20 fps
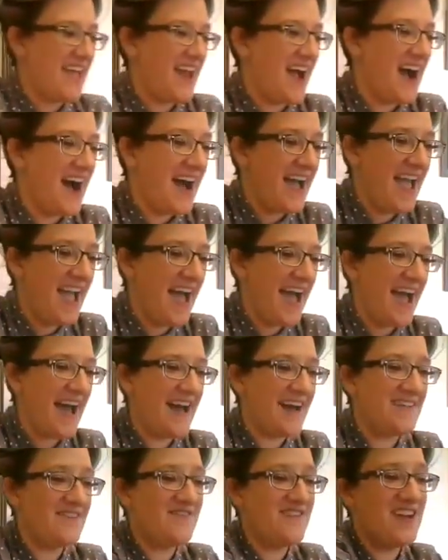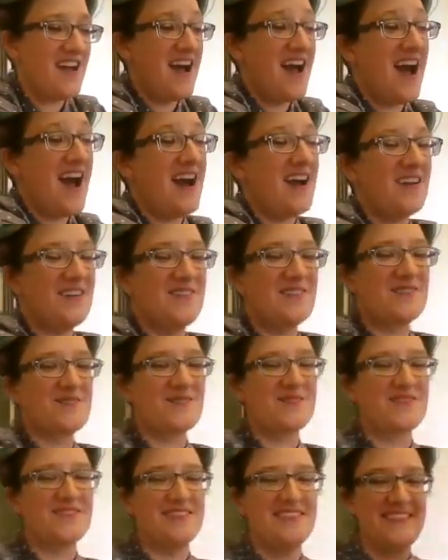I have a
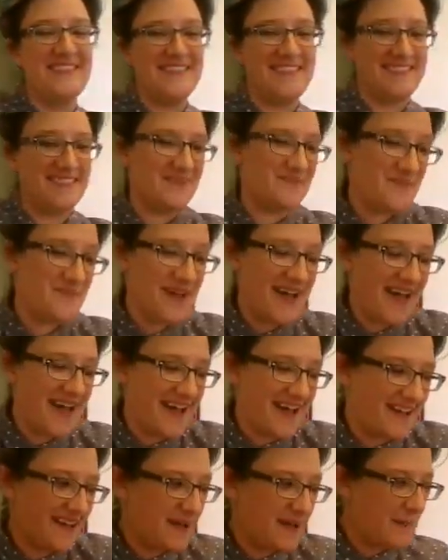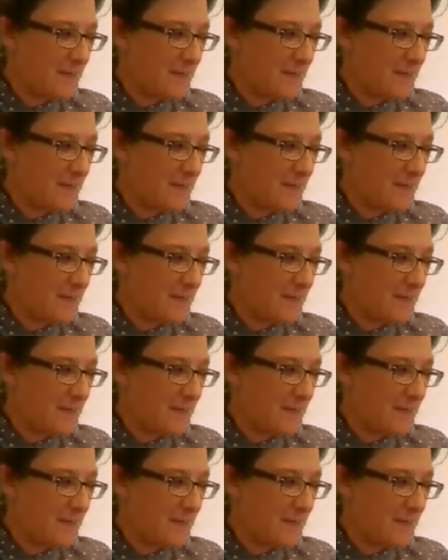green bag